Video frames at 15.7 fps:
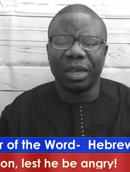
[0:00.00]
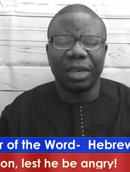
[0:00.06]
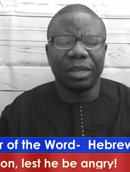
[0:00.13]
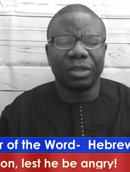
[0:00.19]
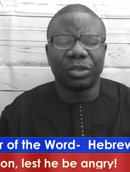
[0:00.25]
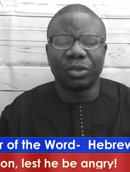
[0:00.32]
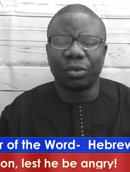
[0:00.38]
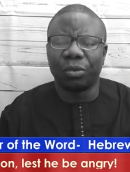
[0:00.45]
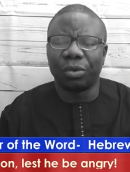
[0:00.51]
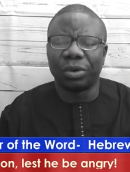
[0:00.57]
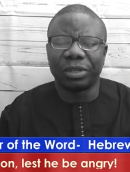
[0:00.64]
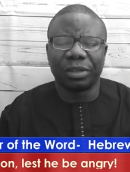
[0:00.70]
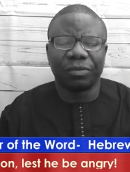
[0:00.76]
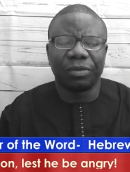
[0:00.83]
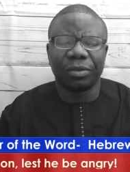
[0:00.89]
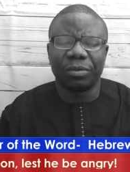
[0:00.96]
into
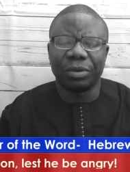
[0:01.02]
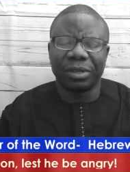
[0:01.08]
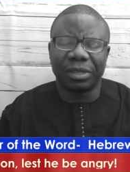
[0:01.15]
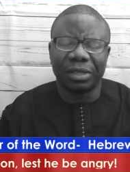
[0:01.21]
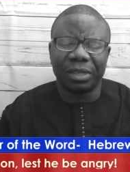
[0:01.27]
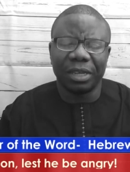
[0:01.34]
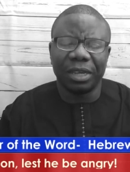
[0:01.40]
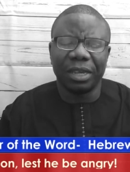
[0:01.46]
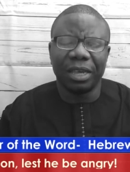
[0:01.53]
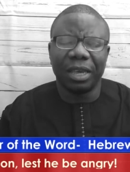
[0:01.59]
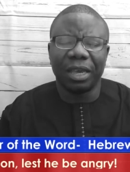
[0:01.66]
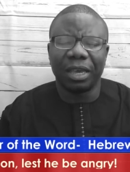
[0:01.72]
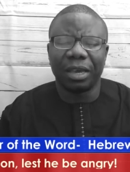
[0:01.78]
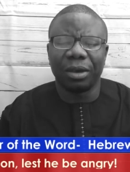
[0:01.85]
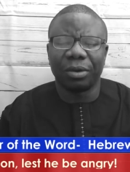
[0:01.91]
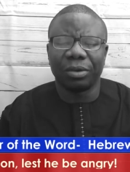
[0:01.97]
whatever we see
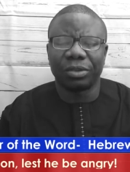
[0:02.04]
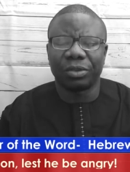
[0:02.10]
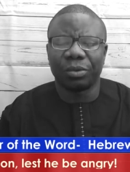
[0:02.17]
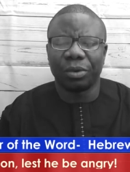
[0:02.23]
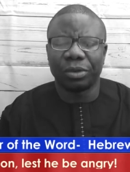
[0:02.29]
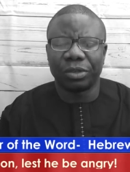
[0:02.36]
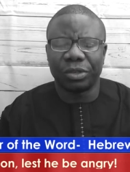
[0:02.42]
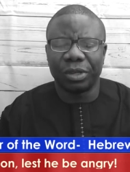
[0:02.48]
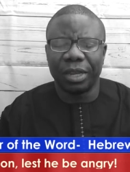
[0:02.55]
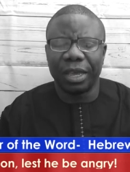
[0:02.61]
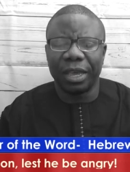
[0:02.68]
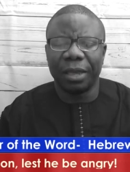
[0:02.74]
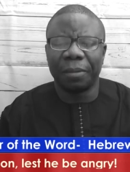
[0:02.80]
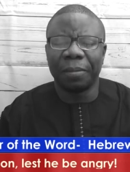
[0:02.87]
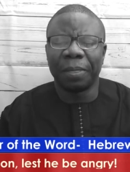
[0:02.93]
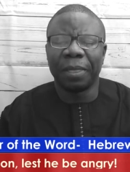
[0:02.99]
in God's Word
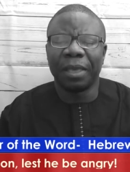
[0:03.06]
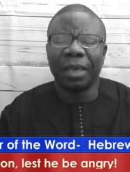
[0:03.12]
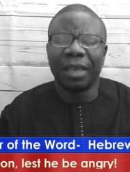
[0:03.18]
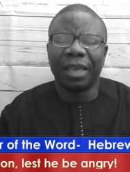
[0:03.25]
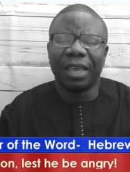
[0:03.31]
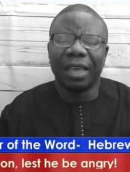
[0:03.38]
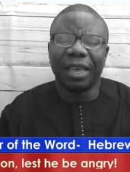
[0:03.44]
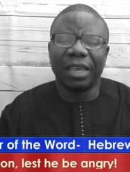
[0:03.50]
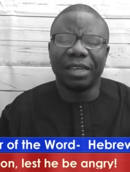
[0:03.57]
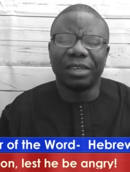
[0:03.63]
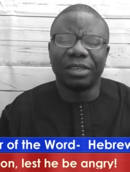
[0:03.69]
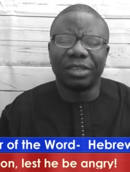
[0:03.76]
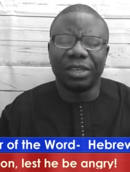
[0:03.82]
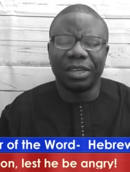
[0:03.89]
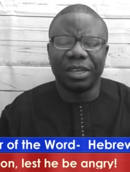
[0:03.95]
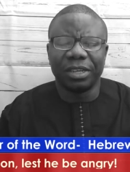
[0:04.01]
today.
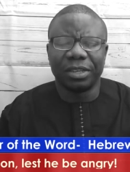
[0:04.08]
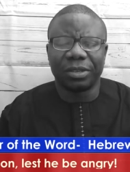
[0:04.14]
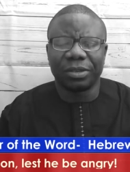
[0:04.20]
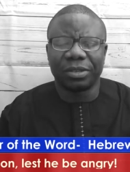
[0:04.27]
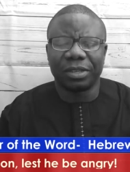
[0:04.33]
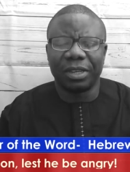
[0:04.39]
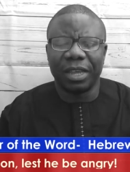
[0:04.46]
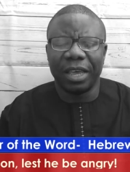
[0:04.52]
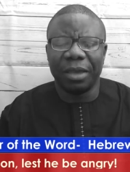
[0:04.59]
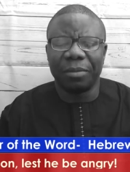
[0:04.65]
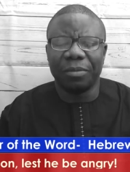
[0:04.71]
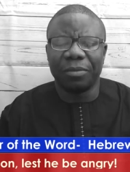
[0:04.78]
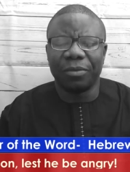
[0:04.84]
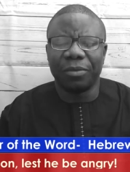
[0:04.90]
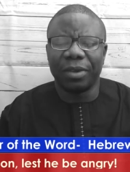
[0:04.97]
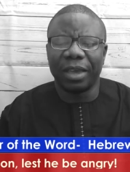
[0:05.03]
In Jesus'
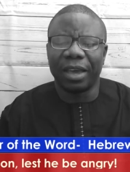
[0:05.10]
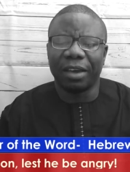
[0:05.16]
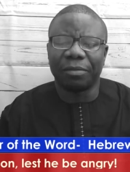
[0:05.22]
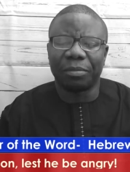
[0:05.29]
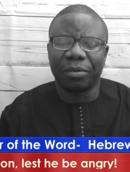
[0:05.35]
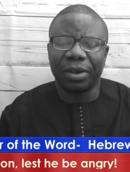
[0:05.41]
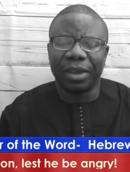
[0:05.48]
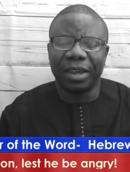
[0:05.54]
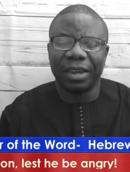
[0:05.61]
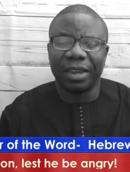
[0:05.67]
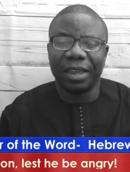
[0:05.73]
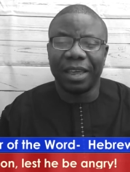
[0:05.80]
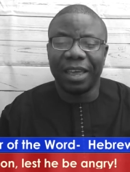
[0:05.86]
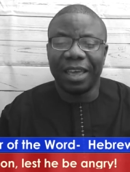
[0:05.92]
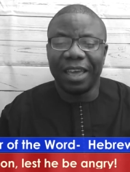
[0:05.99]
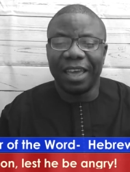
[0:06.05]
name we have prayed.
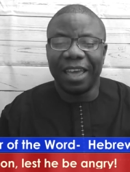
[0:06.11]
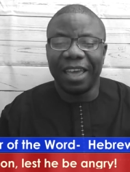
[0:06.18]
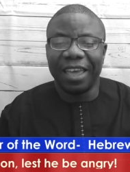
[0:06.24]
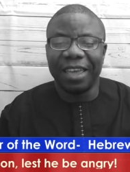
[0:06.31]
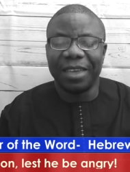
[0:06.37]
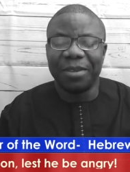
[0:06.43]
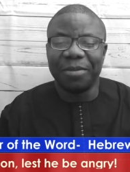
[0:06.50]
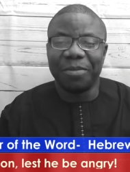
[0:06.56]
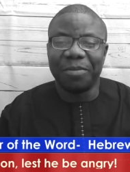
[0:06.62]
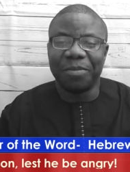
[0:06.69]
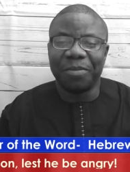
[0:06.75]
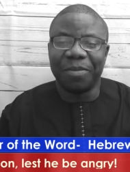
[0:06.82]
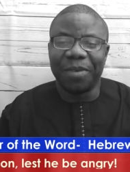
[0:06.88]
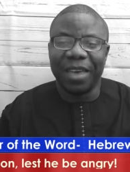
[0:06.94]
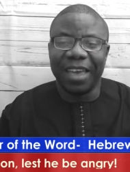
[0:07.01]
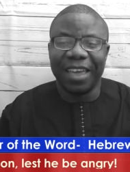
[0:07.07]

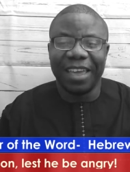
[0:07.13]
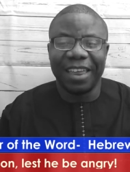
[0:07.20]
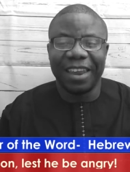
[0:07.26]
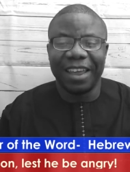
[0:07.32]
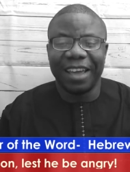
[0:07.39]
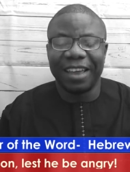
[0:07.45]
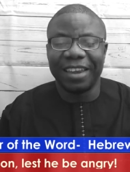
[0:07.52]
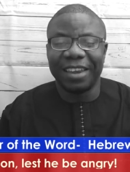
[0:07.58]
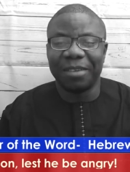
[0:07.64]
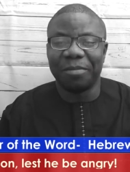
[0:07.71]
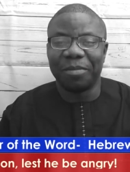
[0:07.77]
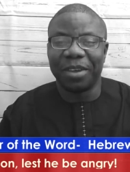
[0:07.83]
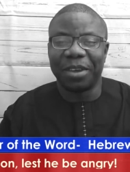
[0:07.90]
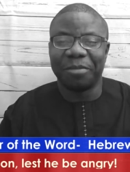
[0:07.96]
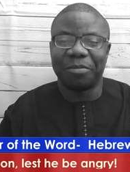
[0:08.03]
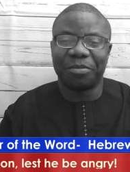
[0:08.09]
Amen and
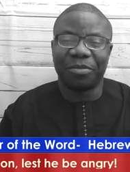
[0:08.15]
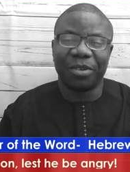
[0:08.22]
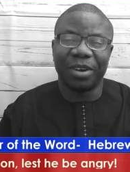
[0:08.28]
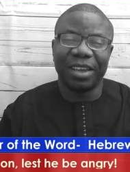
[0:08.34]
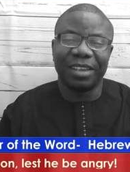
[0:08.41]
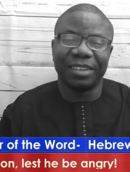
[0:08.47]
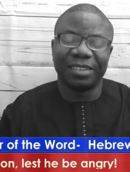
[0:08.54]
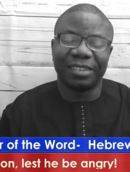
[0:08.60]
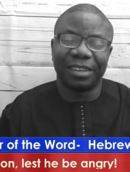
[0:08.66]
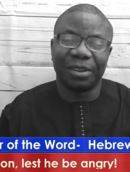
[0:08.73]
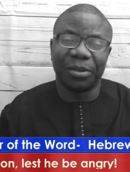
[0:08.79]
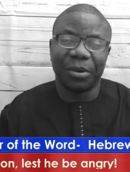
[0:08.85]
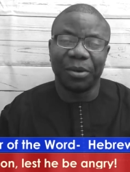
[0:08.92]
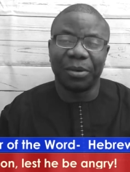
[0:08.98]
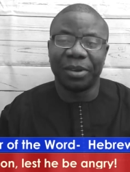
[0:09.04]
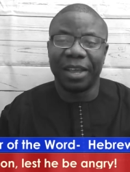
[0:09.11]
amen. Praise the
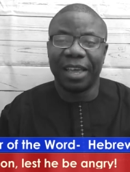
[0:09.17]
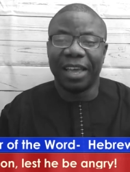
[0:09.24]
Lord.